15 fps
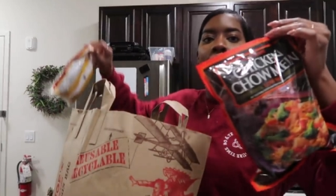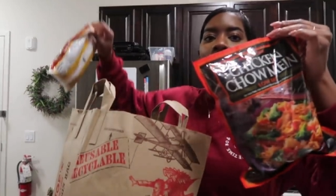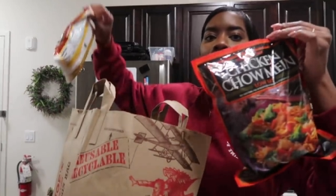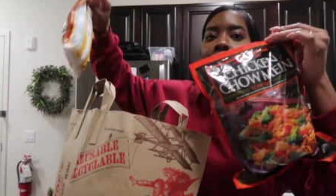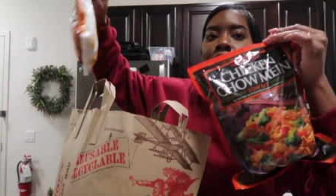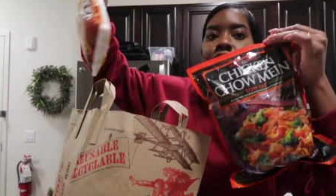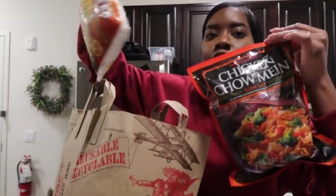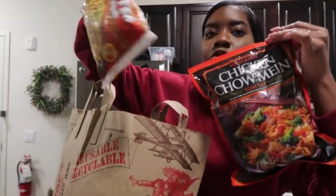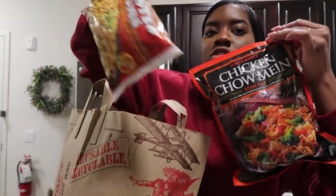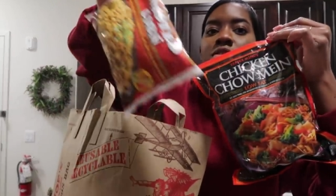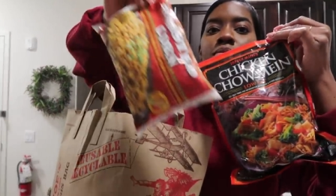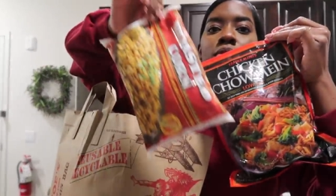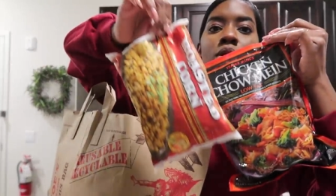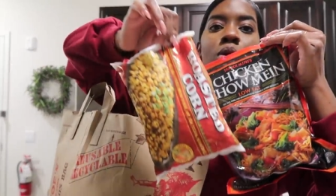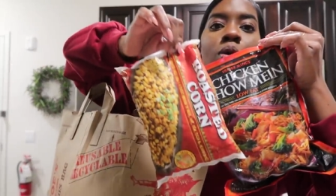I would throw
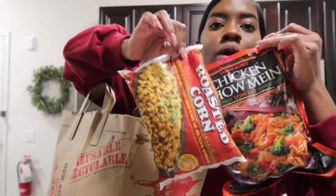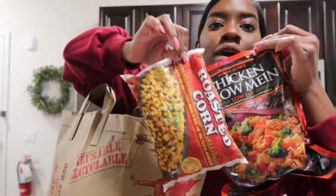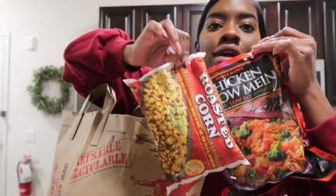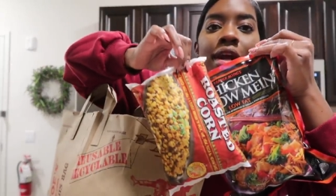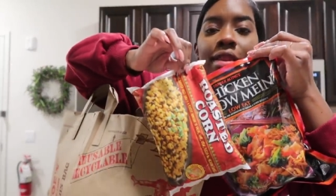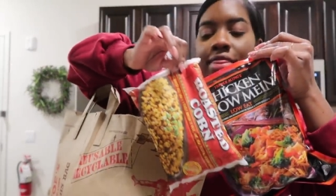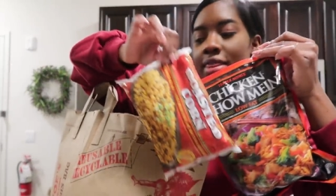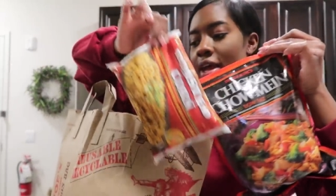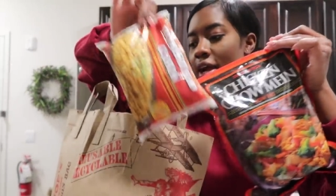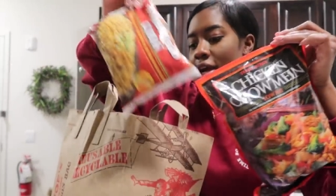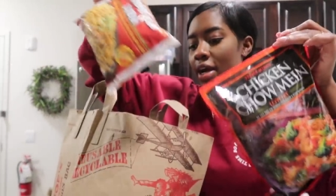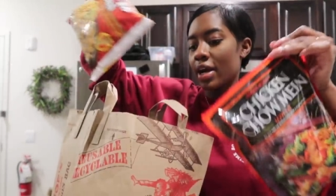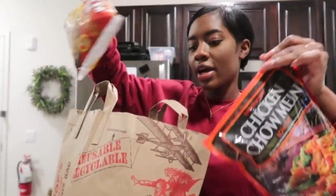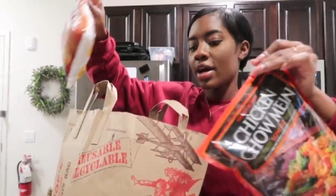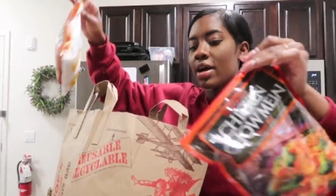some corn in
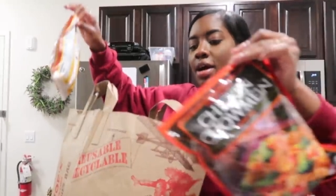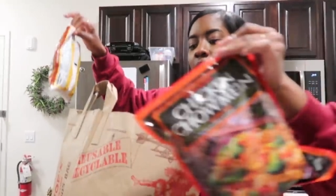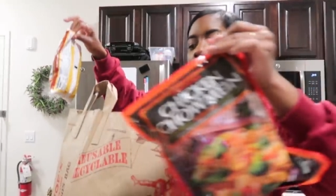there.